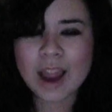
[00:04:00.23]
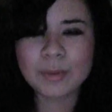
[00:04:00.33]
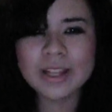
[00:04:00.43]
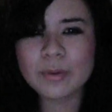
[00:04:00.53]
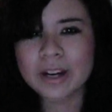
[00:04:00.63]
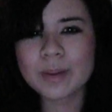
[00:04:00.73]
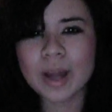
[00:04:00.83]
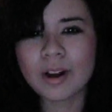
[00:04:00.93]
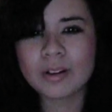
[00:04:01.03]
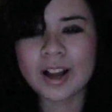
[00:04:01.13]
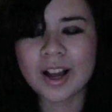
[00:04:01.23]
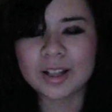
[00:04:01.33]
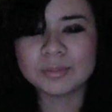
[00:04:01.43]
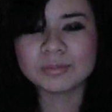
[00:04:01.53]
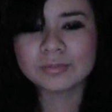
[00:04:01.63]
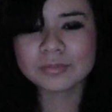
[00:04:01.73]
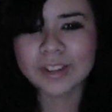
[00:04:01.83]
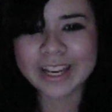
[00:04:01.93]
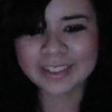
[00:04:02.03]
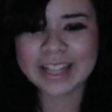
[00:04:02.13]
I'm really weird about
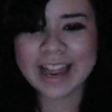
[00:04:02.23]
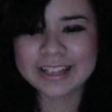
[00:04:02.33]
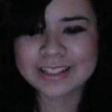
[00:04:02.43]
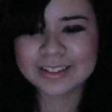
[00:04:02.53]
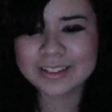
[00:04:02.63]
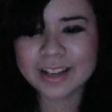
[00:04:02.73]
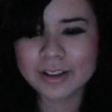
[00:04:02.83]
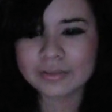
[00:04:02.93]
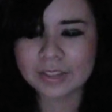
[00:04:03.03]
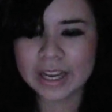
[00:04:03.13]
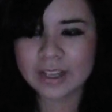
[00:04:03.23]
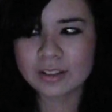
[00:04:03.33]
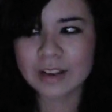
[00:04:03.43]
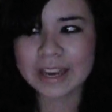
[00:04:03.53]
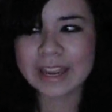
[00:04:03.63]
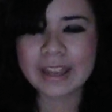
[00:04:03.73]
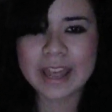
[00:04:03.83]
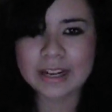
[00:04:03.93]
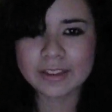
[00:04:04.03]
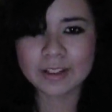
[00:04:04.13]
like lines and stuff. Like I can't
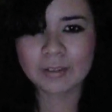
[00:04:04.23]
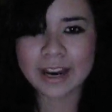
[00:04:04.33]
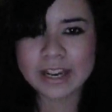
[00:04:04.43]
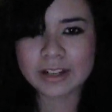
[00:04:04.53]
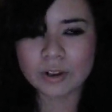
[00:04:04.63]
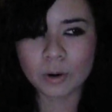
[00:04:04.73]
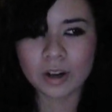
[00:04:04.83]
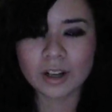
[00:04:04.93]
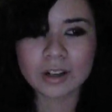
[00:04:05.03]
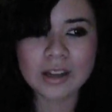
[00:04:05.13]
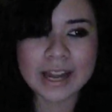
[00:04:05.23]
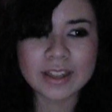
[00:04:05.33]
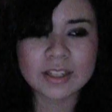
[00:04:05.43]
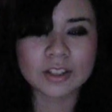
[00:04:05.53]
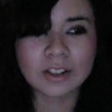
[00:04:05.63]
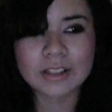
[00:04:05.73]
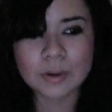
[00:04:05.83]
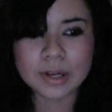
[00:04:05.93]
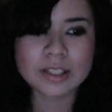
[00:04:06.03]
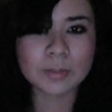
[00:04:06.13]
get anything right or anything to look
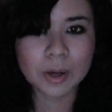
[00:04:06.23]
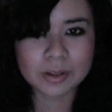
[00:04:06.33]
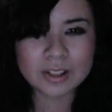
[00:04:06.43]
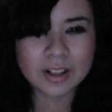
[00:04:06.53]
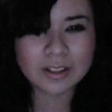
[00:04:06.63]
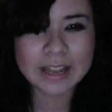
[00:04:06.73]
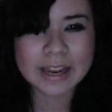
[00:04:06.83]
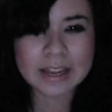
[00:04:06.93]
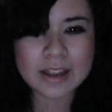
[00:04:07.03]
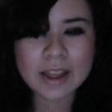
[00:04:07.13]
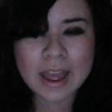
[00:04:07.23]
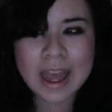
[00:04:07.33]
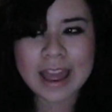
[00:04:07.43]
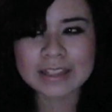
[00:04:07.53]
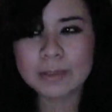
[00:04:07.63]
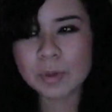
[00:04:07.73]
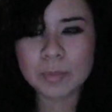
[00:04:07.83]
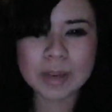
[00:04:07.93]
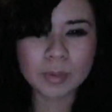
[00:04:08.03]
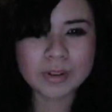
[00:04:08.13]
like what it's supposed to look like. Except
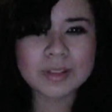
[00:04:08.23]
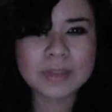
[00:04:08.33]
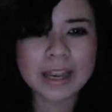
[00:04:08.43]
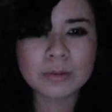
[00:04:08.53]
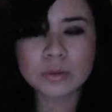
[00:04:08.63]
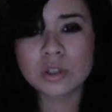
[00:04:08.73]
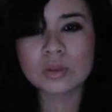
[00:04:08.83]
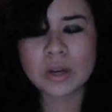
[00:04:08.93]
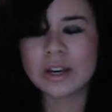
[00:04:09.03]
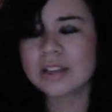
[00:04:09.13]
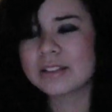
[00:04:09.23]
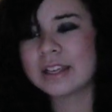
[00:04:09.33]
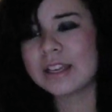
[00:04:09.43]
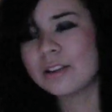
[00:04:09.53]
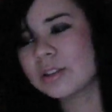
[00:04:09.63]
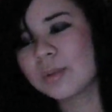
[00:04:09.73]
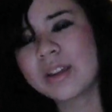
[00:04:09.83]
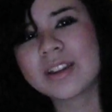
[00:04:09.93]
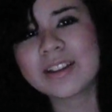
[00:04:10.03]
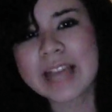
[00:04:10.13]
with people sometimes, which is weird because it used to
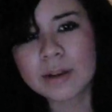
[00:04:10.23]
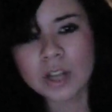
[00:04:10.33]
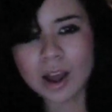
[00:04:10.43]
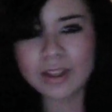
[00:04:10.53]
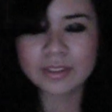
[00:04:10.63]
be the exact